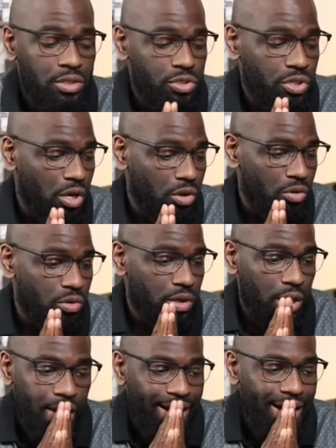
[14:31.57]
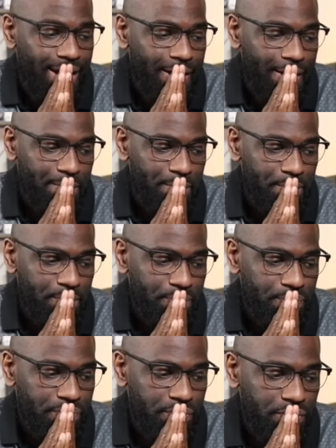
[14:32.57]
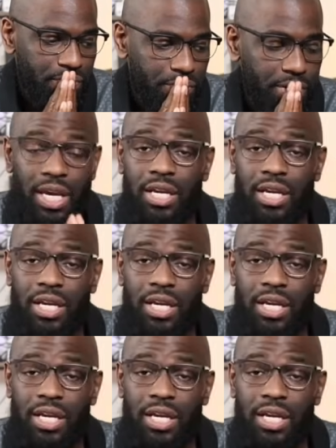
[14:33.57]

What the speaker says: So, but yeah,